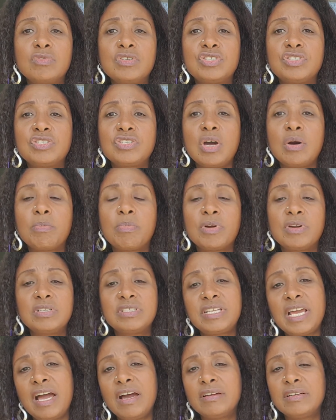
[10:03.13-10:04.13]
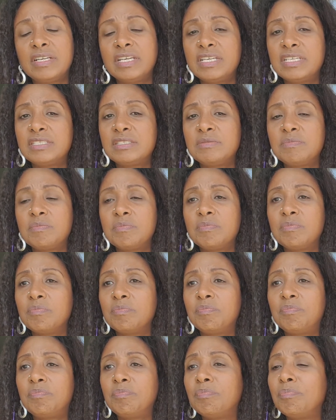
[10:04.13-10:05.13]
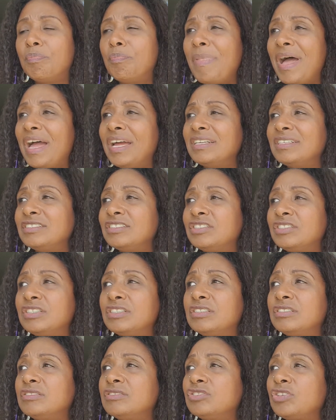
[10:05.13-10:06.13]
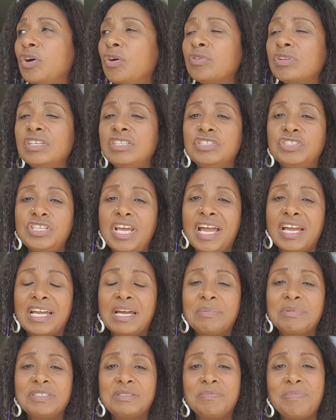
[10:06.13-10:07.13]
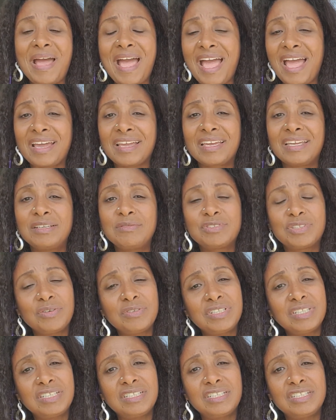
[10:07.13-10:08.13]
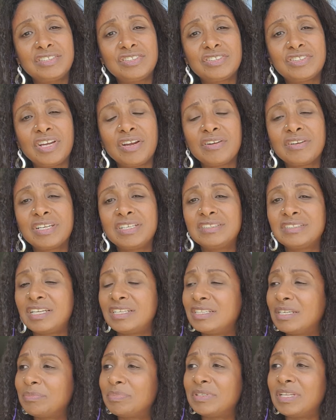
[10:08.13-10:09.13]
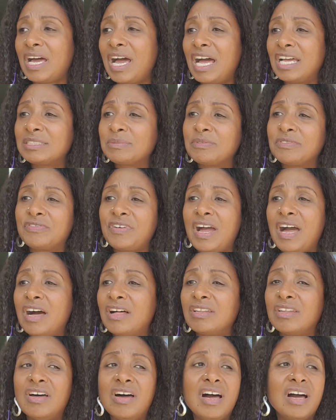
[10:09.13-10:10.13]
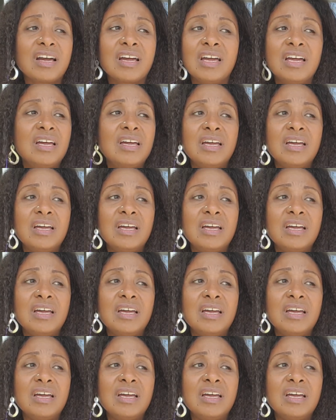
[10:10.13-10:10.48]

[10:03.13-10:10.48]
was so burnt out and his managed to totally jack up his back, and he was only in his 30s, ended up in the hospital for how long?